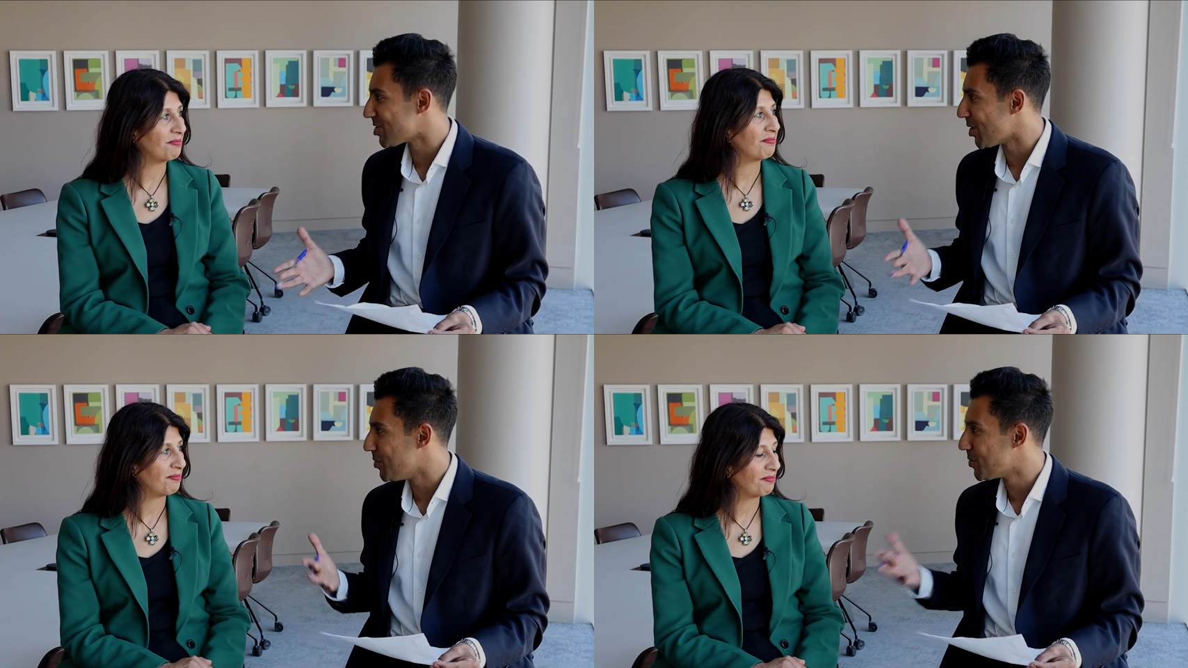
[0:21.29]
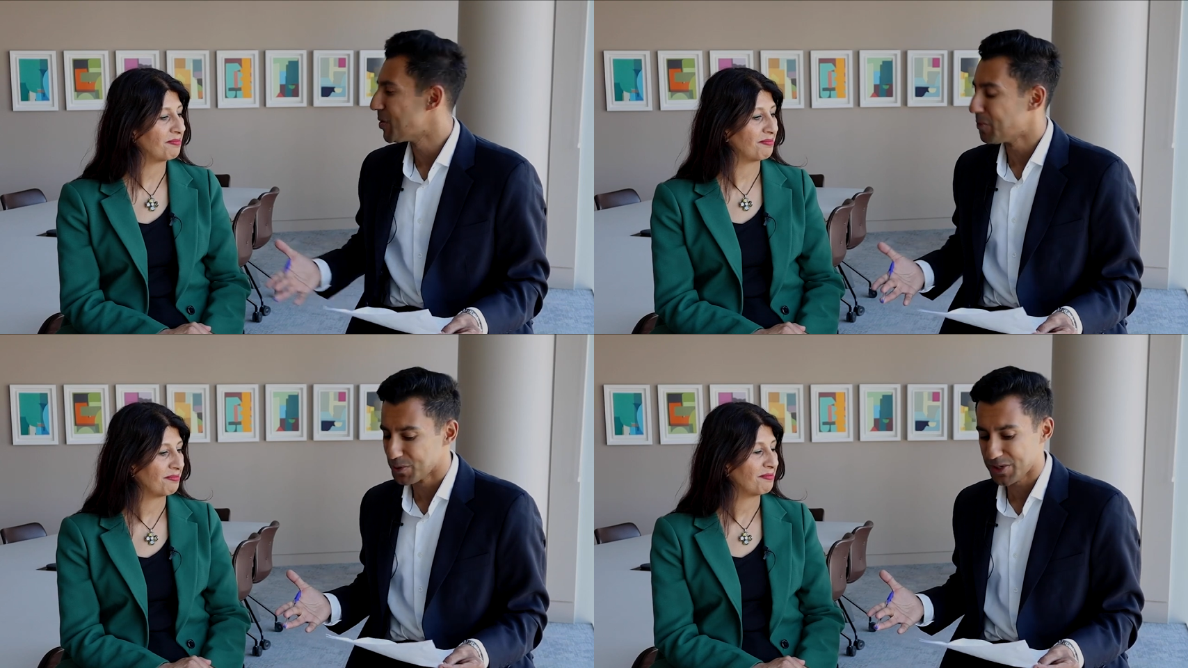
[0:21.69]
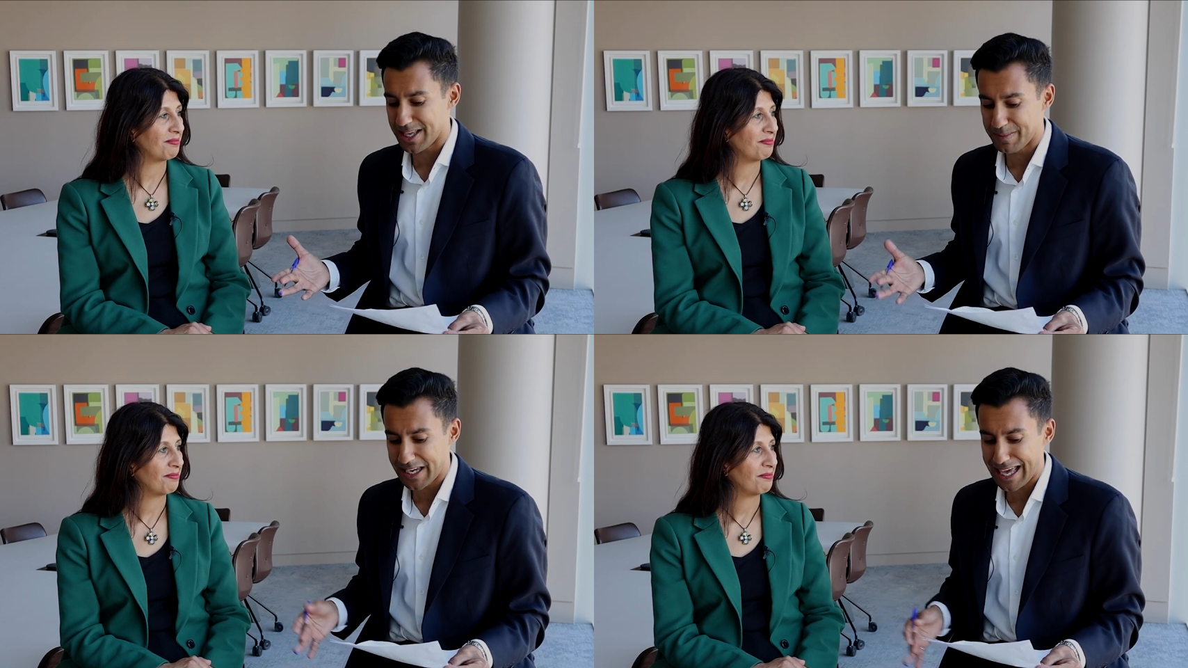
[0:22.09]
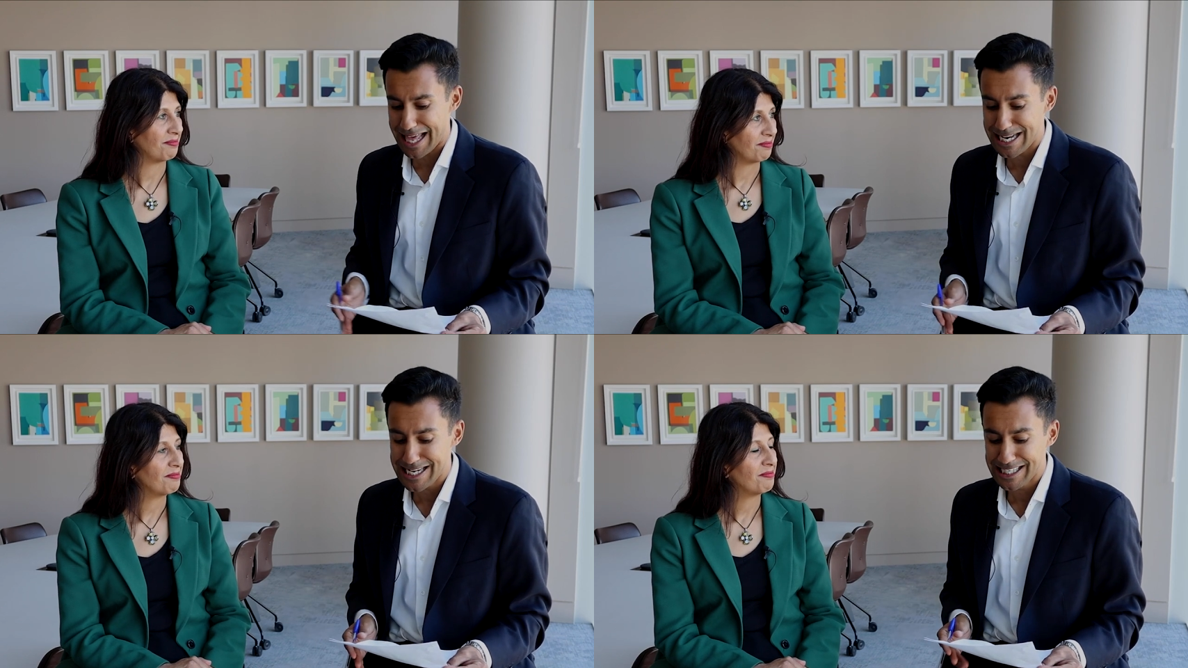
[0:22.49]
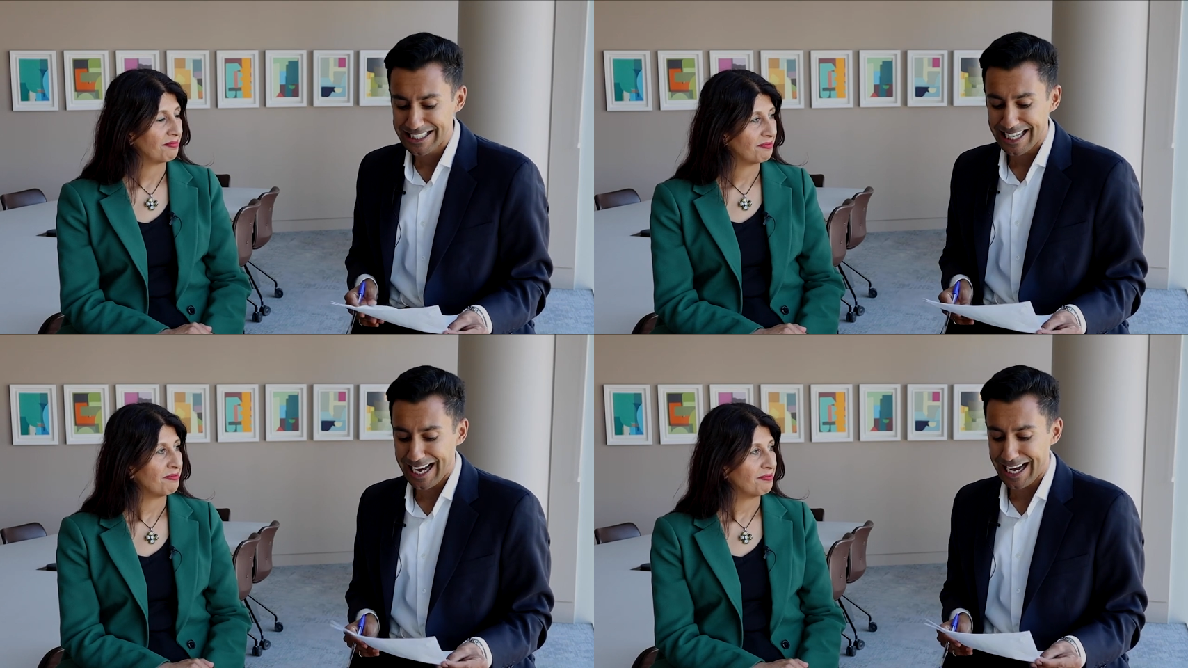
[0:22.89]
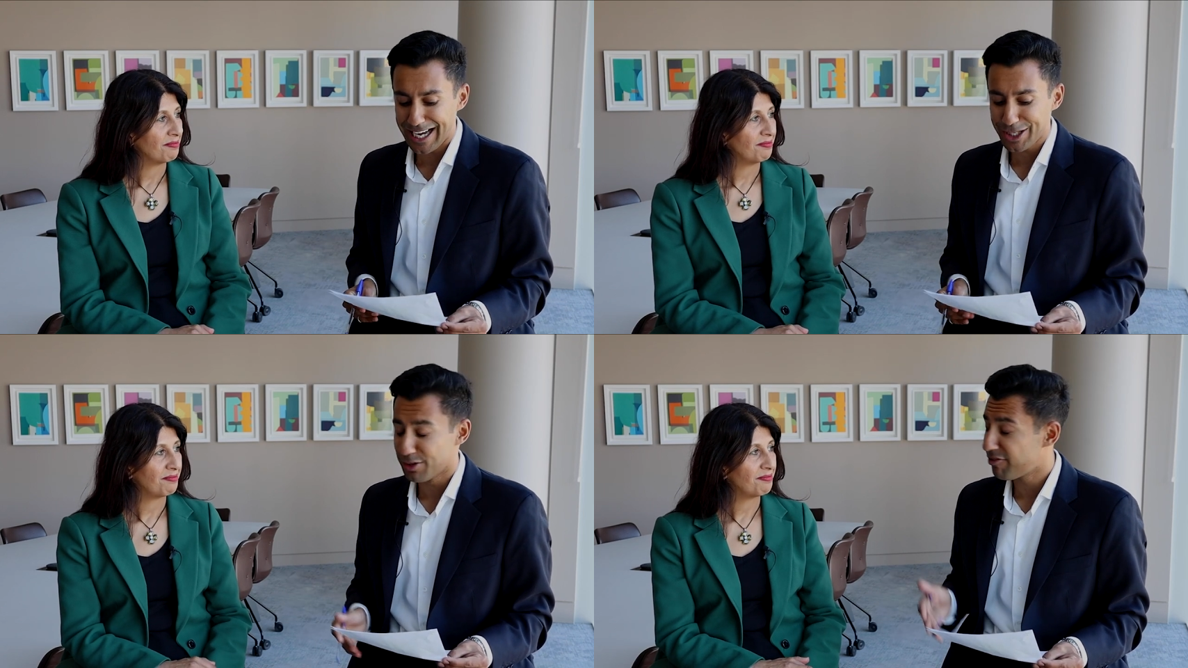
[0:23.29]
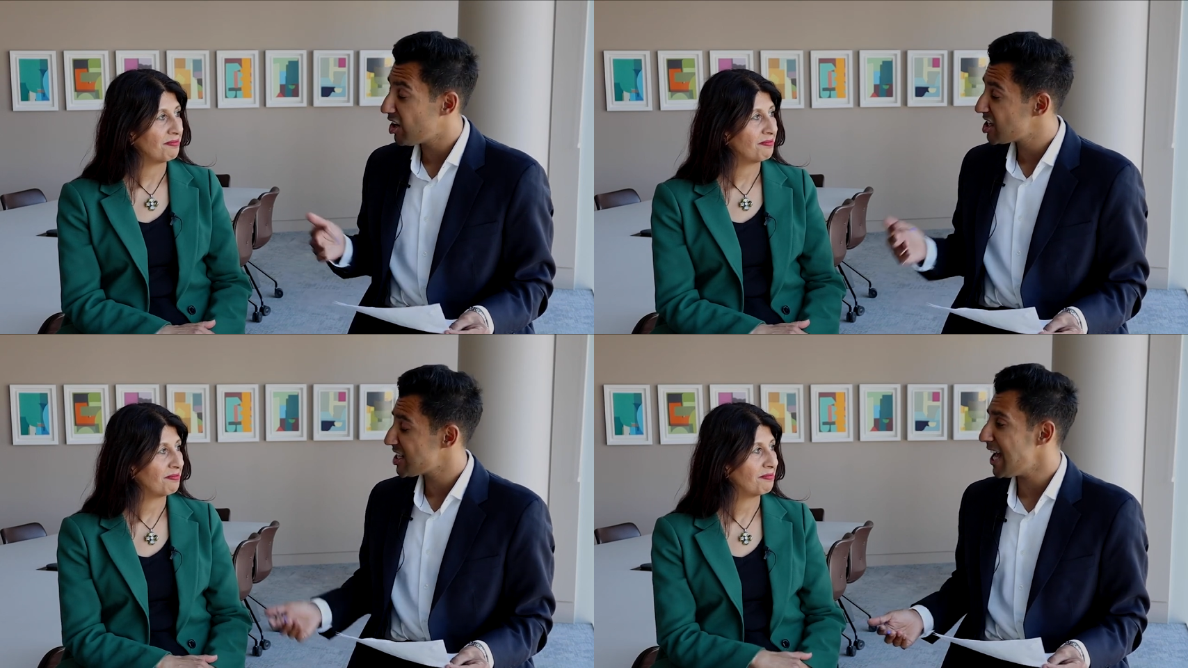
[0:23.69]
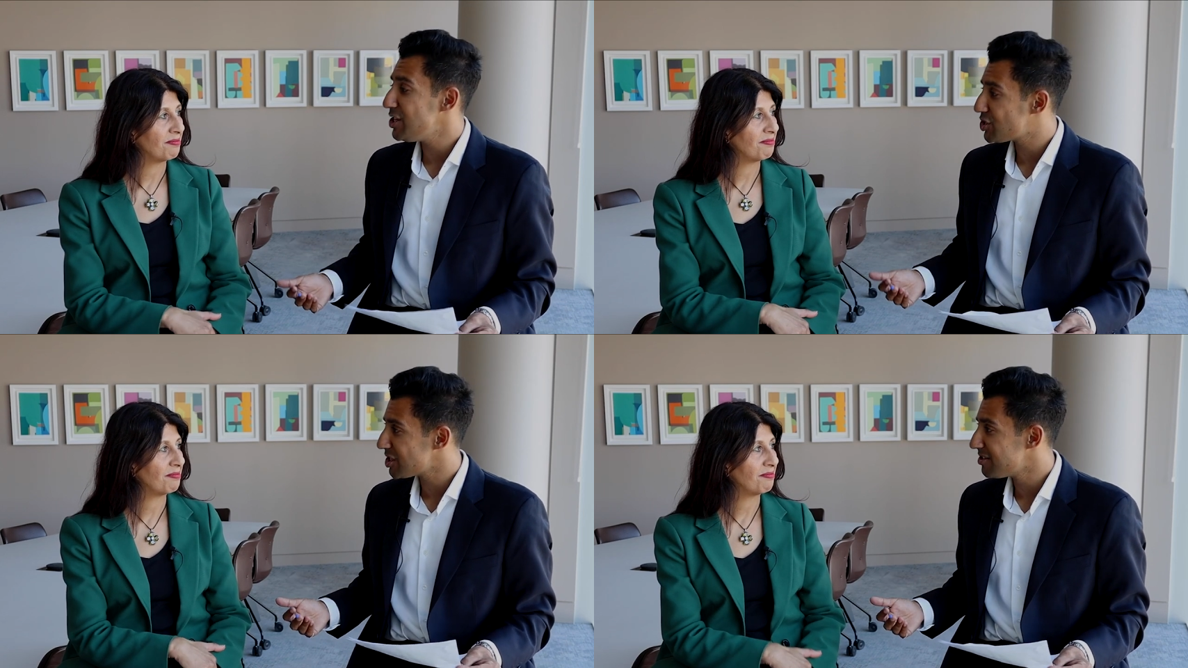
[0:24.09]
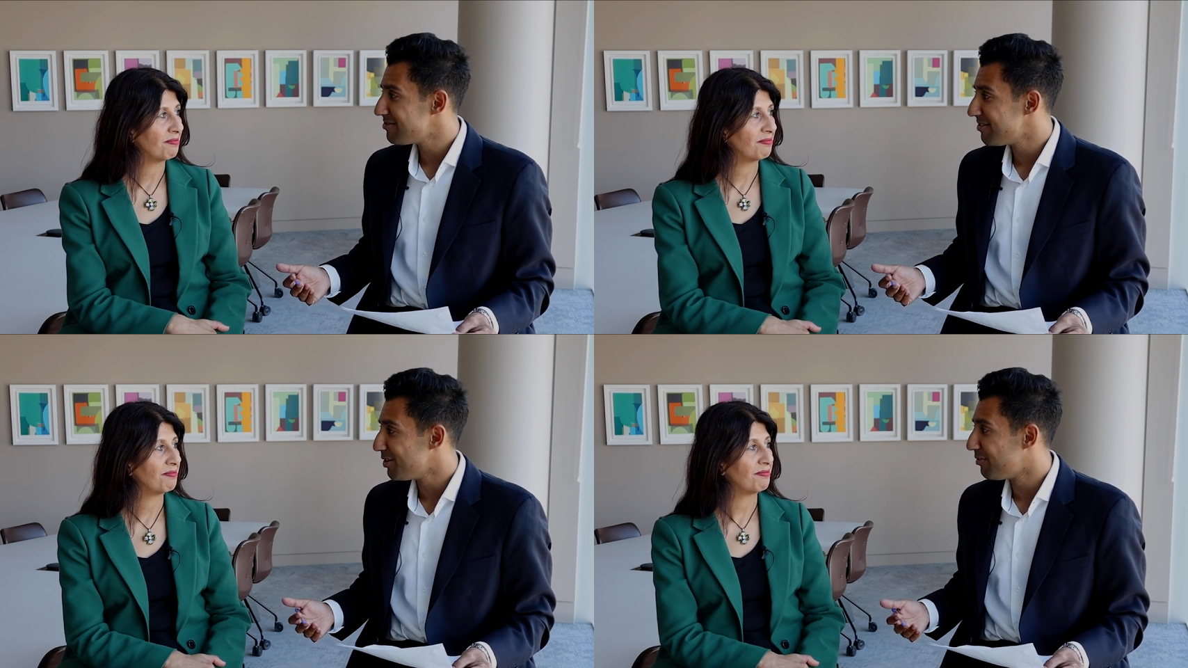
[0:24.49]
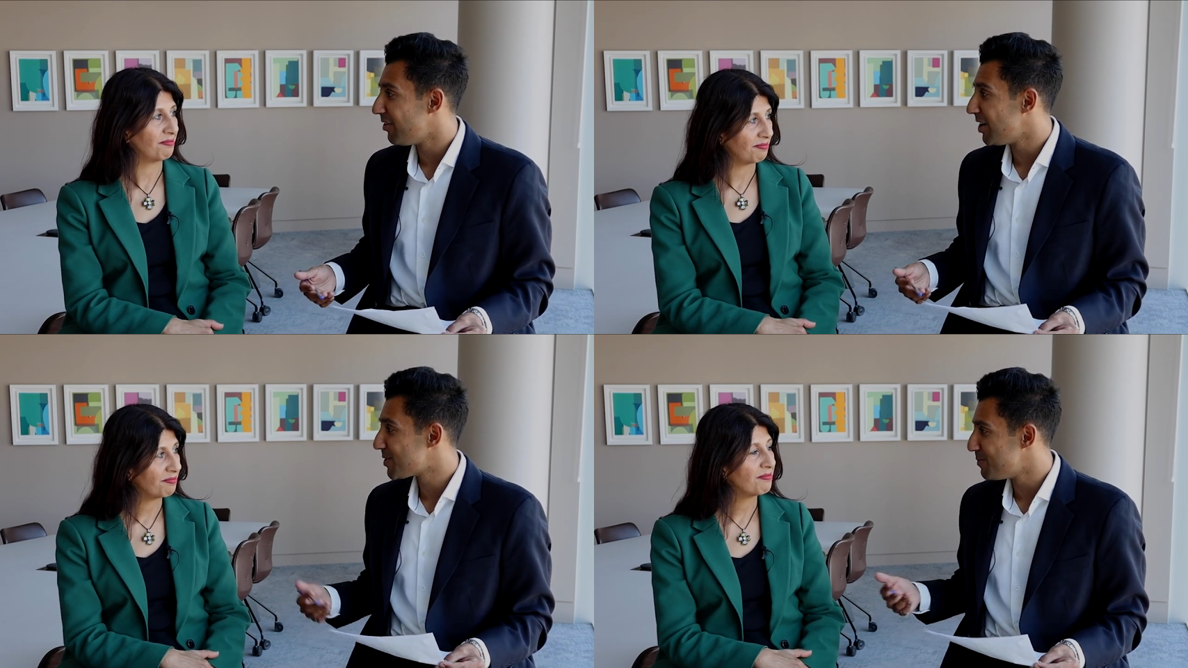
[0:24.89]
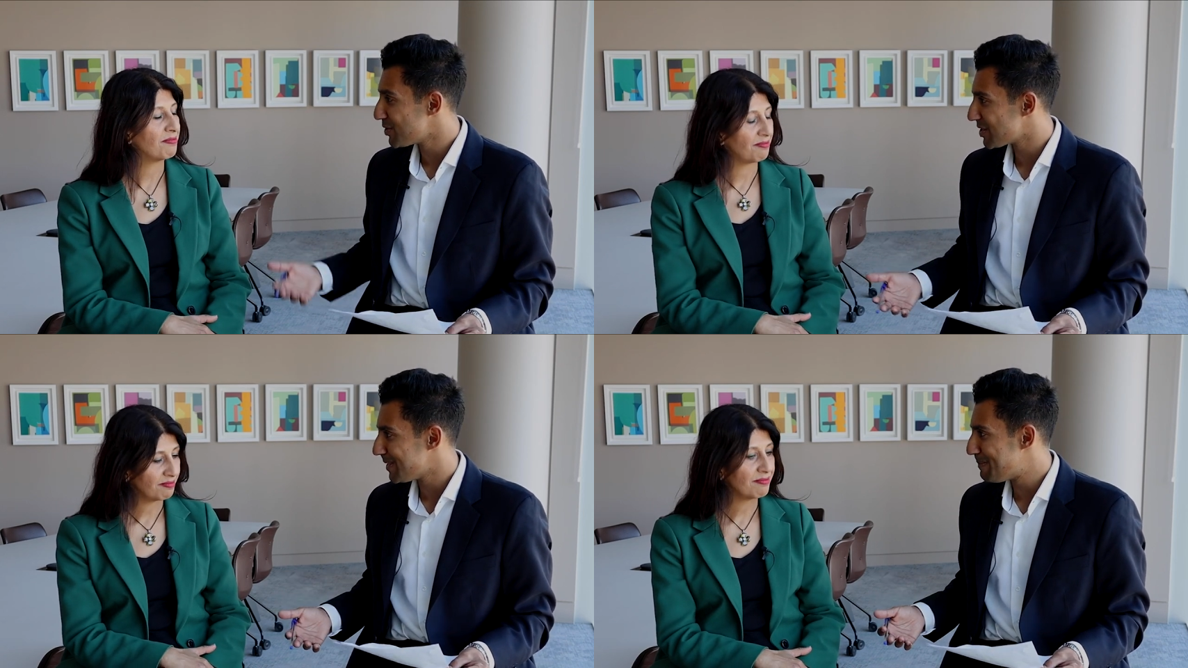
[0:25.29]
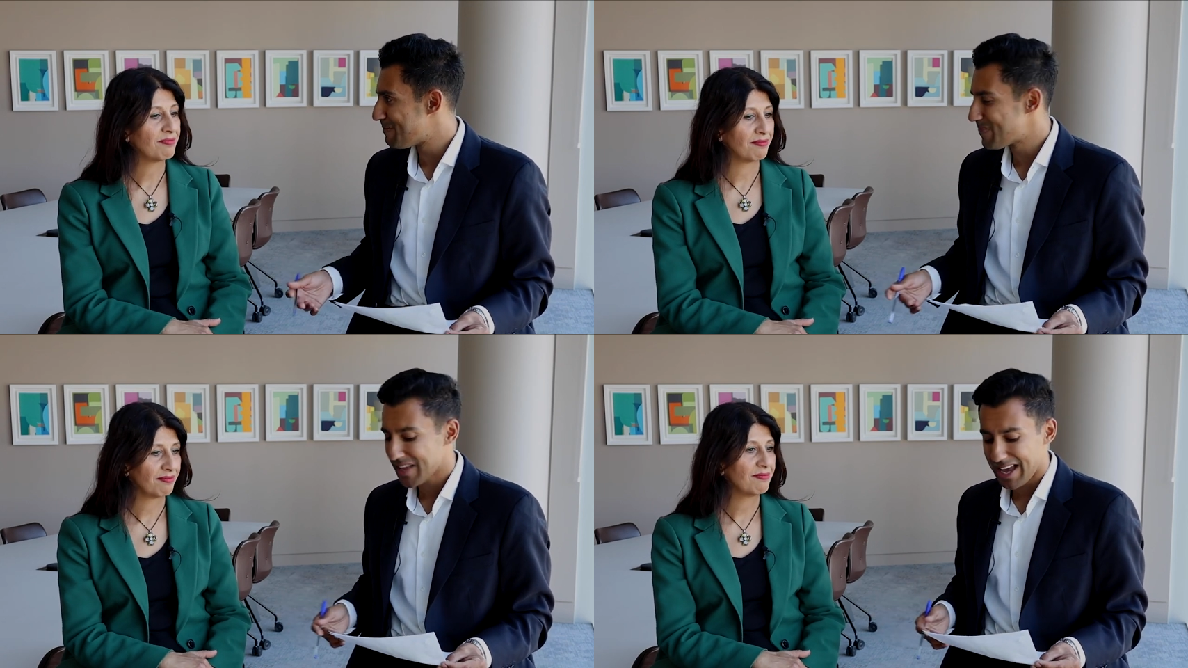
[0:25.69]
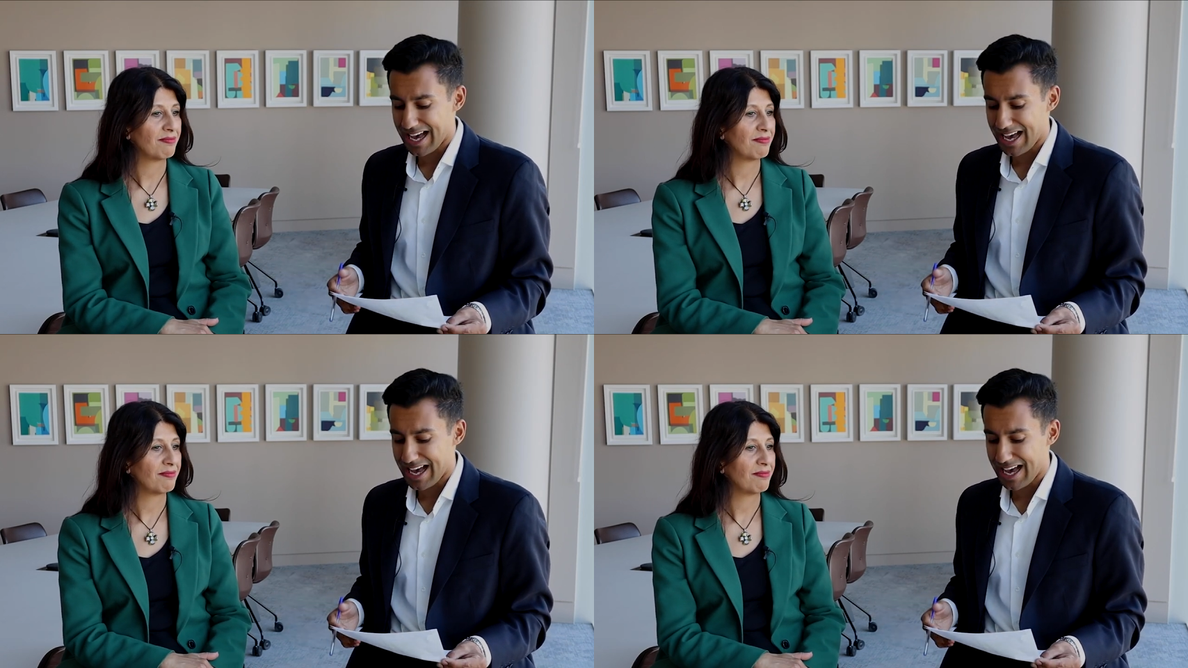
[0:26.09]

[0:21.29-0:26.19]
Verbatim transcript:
Speaker 1: so we'll say them again. Uh, you're the first Asian, the first Muslim,